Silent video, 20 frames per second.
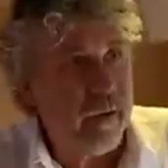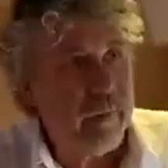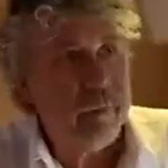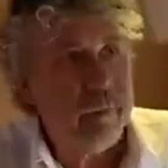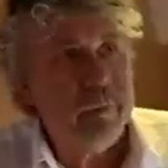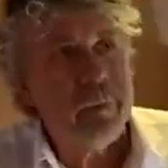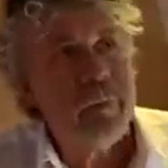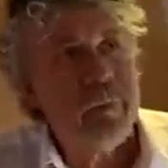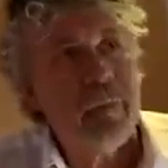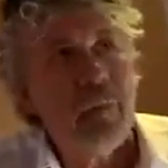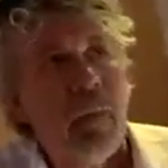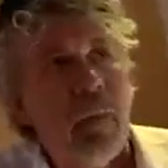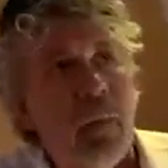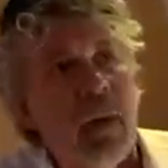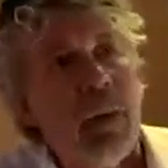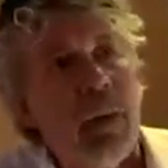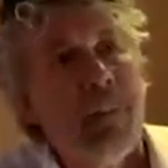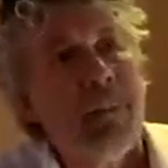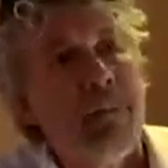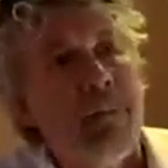But you're
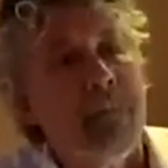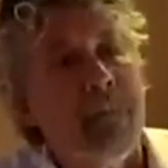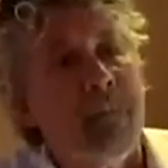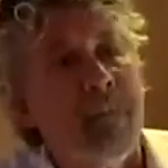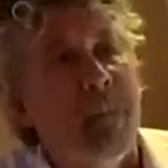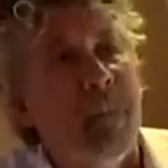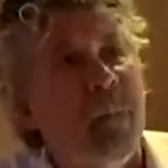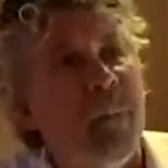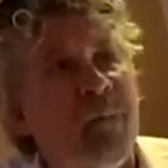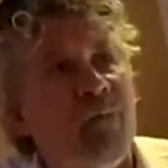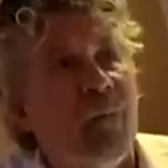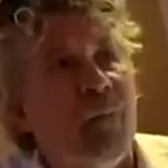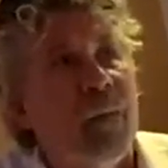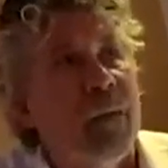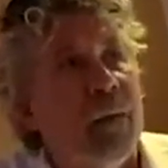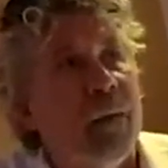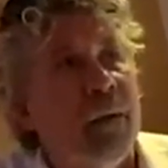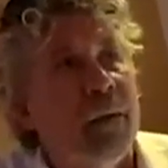doing fantastic.